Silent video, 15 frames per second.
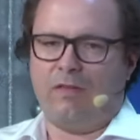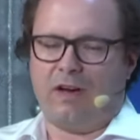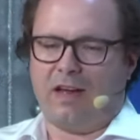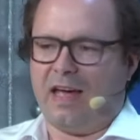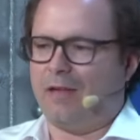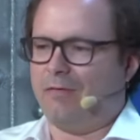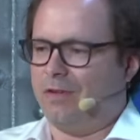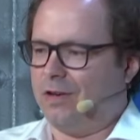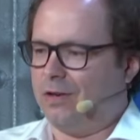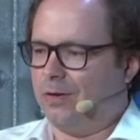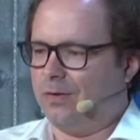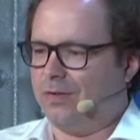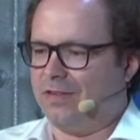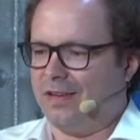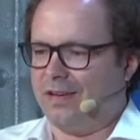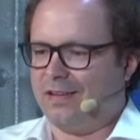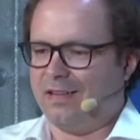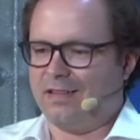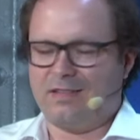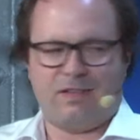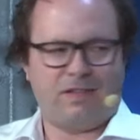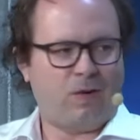have our cat videos, like,
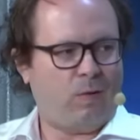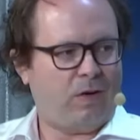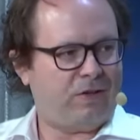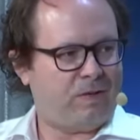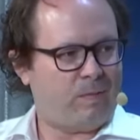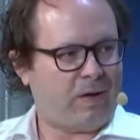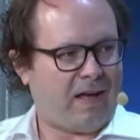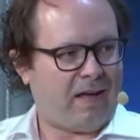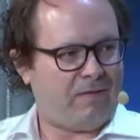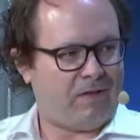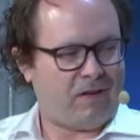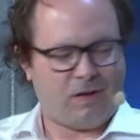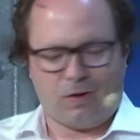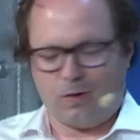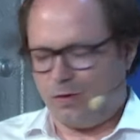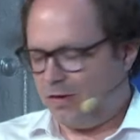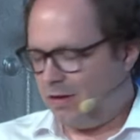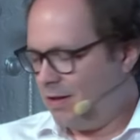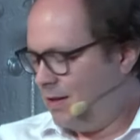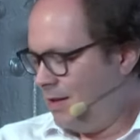let's just go watch some cat videos,